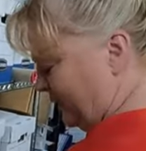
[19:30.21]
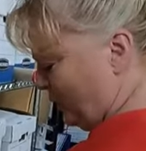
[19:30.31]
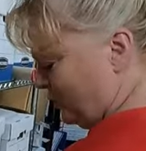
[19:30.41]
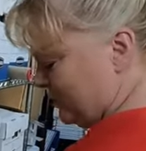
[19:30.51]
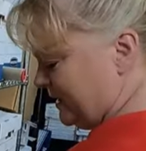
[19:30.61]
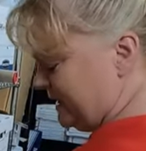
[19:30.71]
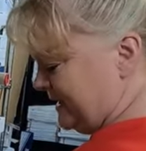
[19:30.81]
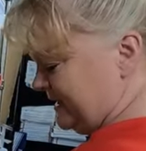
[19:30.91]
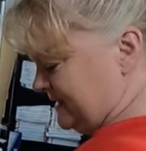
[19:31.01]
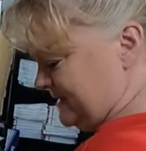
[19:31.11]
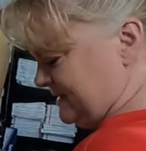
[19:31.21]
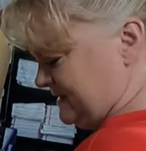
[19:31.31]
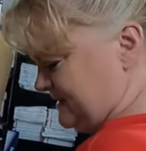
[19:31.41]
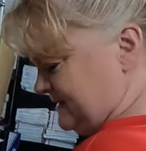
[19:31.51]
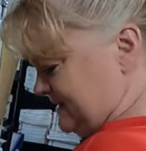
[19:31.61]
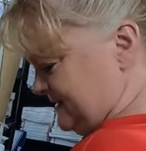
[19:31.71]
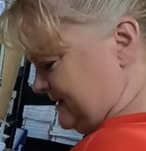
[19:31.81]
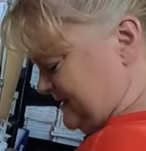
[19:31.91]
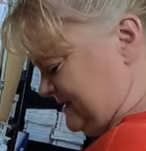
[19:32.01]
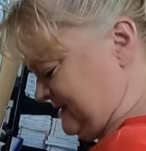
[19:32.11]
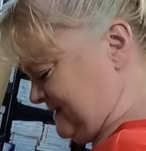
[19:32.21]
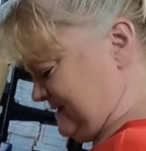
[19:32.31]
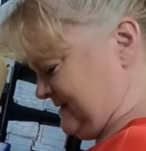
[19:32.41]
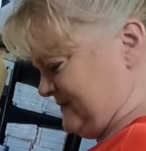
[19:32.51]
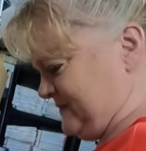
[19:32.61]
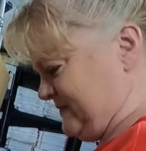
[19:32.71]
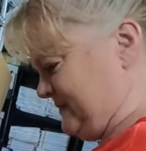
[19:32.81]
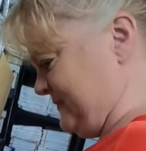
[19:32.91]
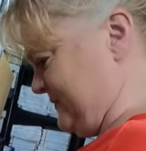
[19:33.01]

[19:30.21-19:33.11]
Ow. Close. Mm. Uh, right